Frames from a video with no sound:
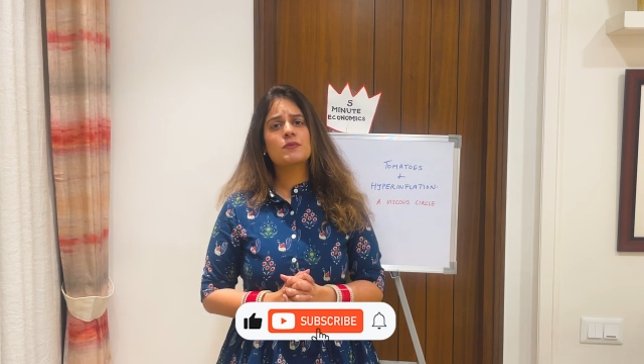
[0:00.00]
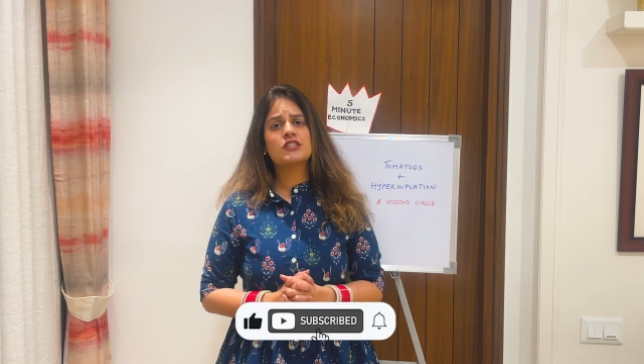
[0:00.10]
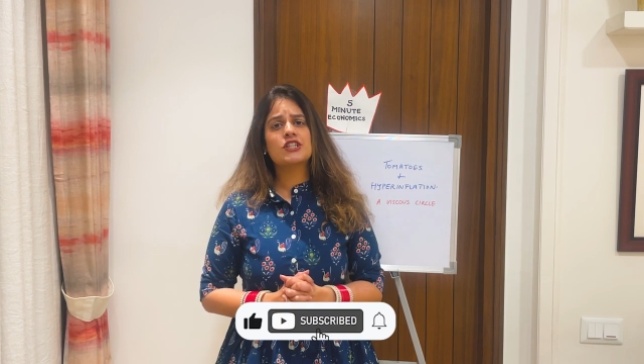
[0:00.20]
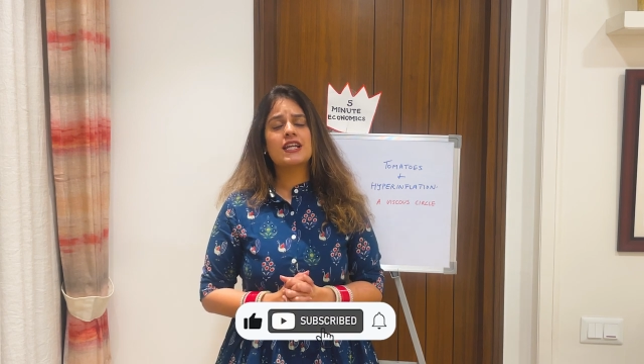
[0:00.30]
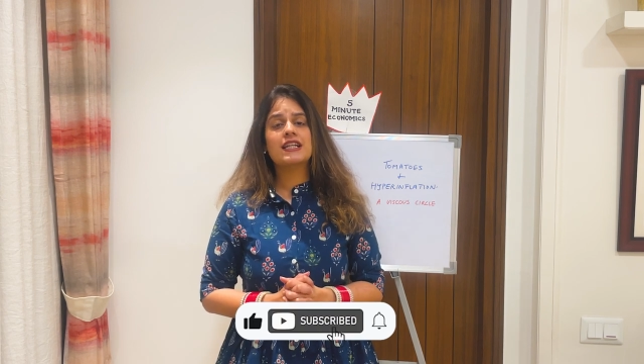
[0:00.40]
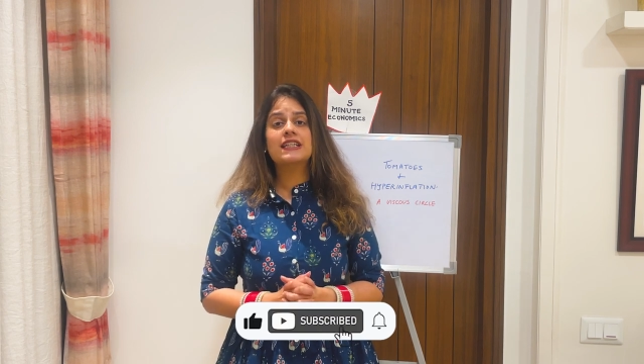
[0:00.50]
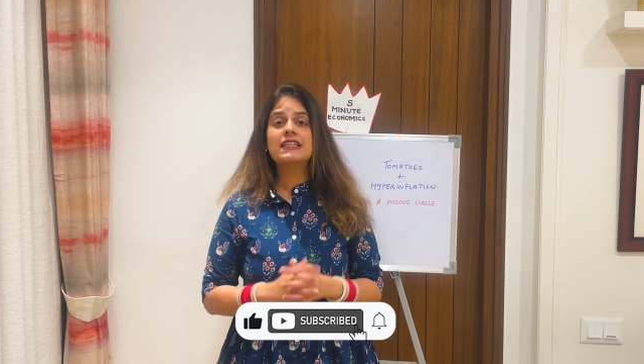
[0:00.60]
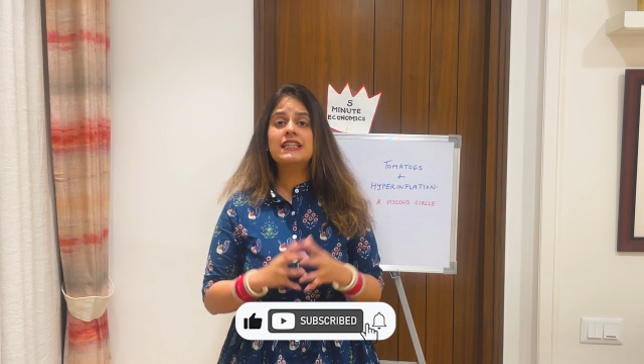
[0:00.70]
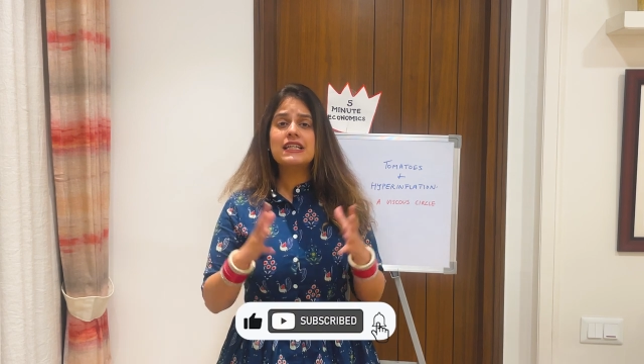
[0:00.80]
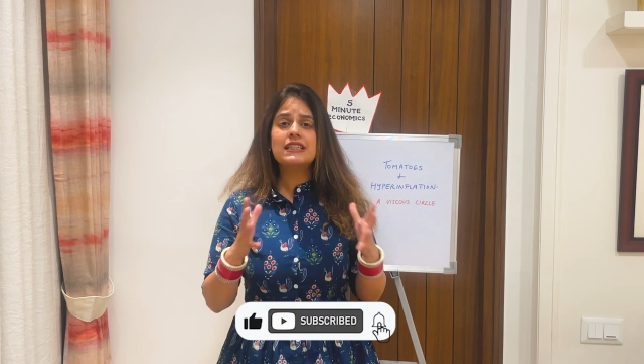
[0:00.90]
my channel
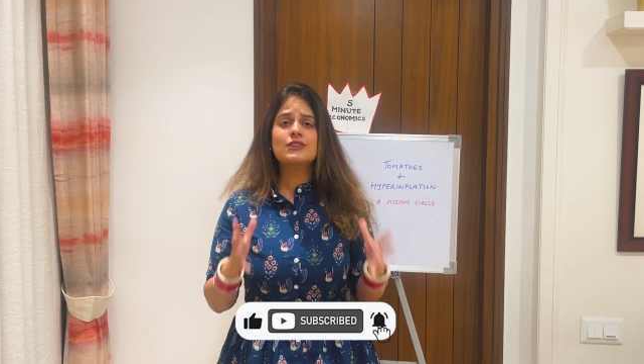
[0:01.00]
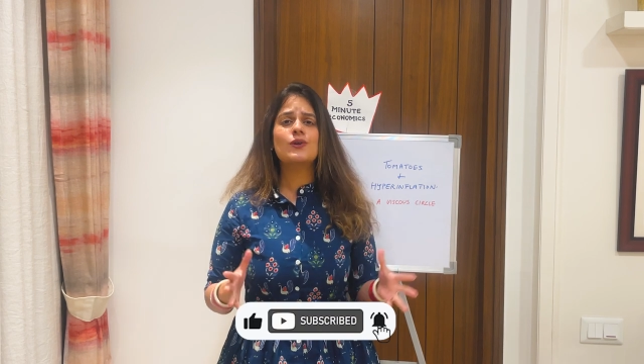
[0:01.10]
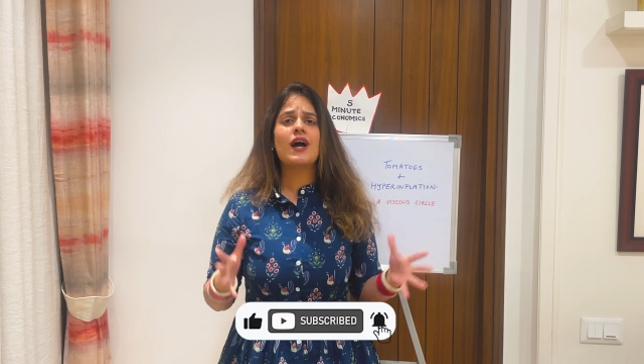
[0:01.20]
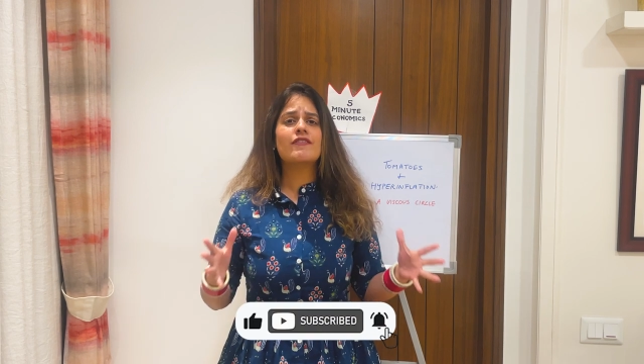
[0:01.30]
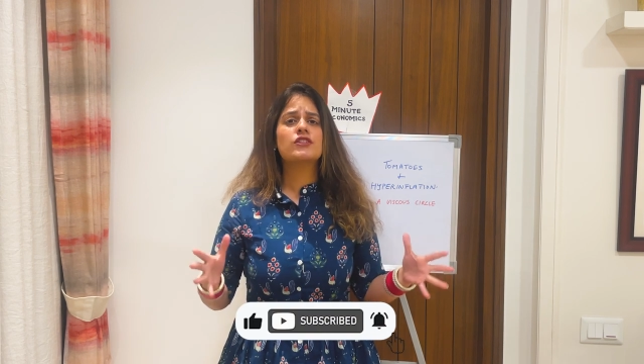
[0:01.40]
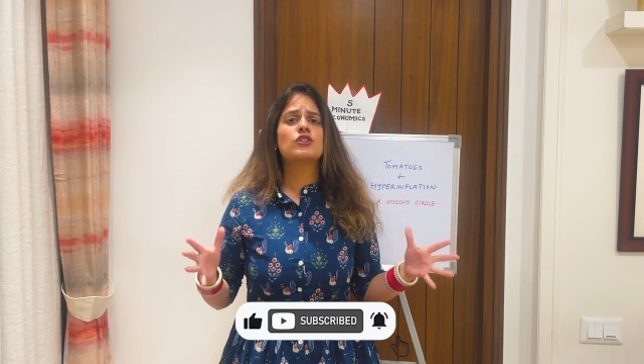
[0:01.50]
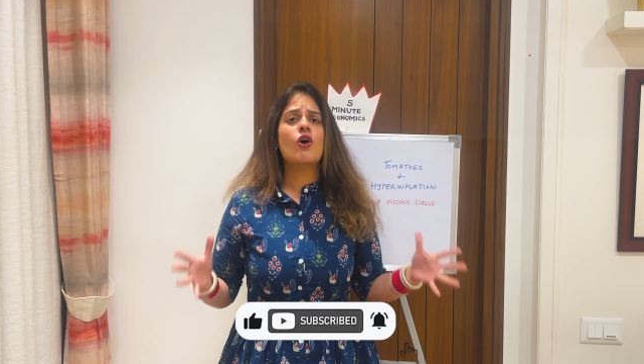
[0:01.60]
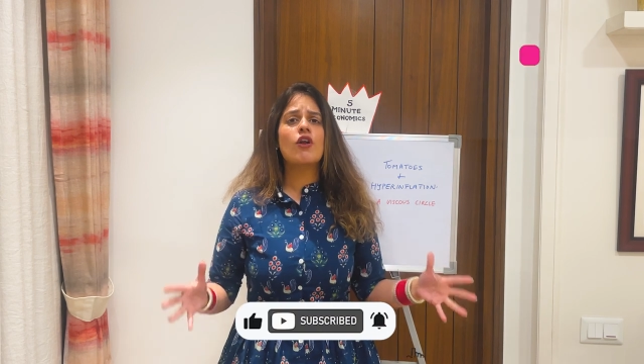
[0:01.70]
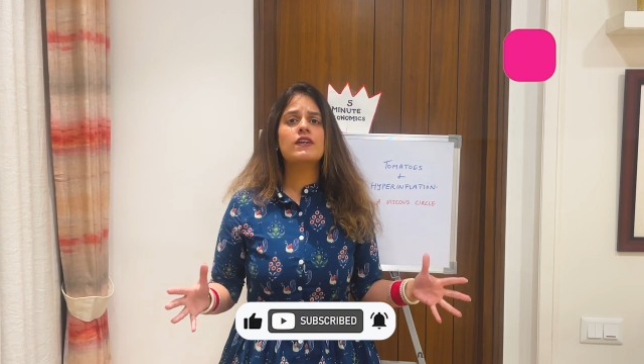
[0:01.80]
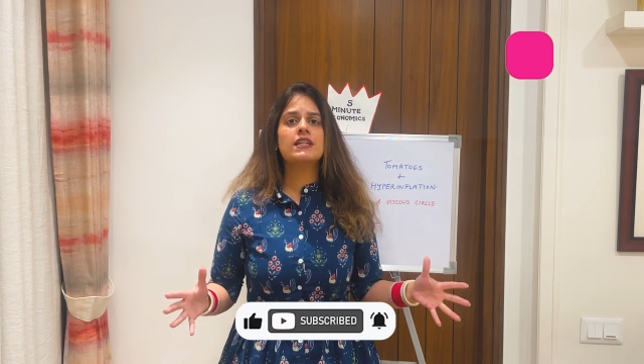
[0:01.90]
in case you haven't
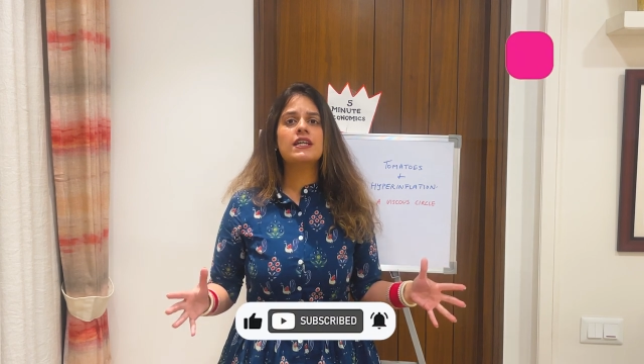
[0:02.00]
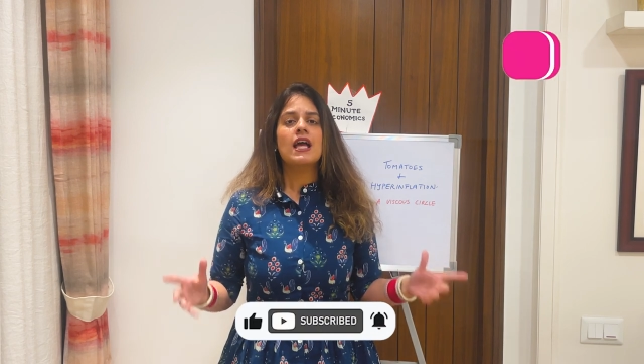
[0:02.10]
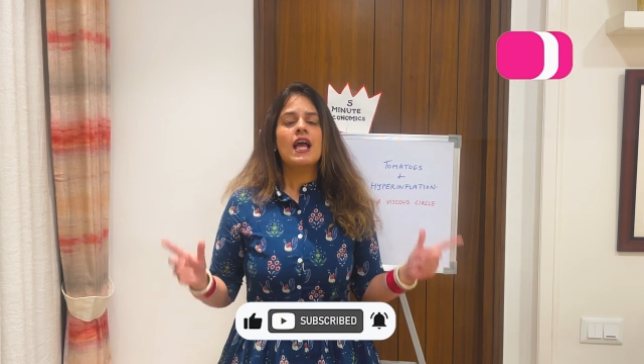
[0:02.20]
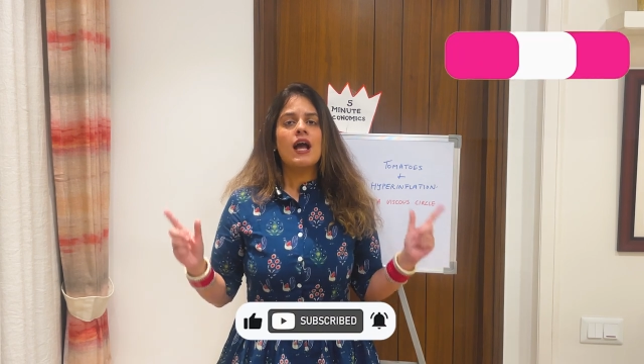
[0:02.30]
already.